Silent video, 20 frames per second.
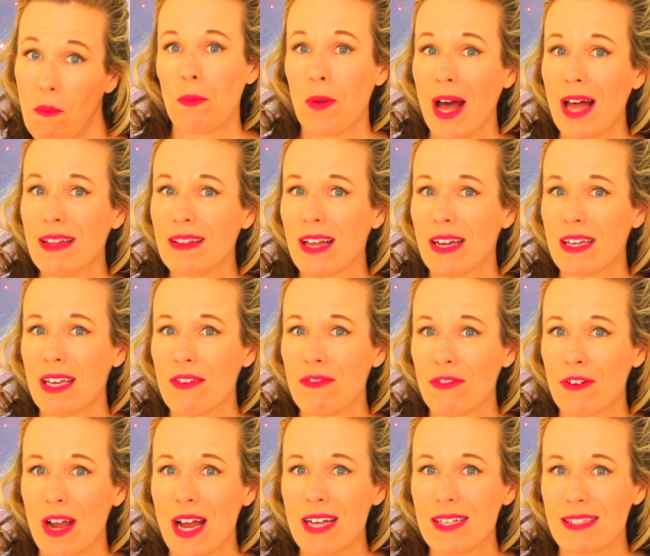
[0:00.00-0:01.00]
Well, lucky
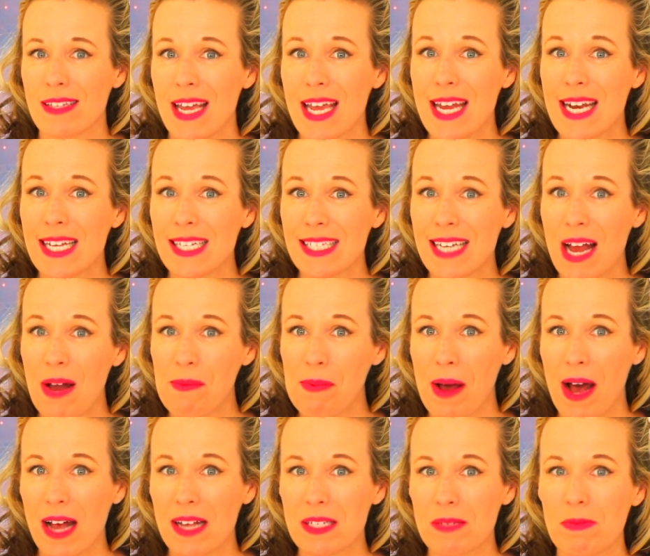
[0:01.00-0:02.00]
for us, it is now
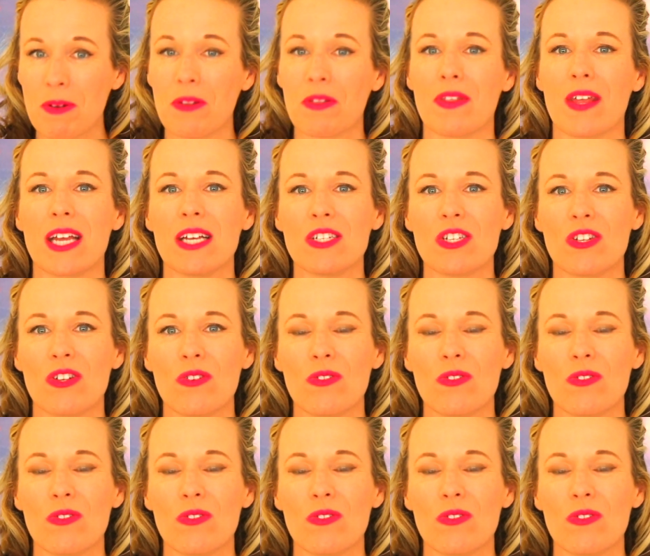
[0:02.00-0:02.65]
possible thanks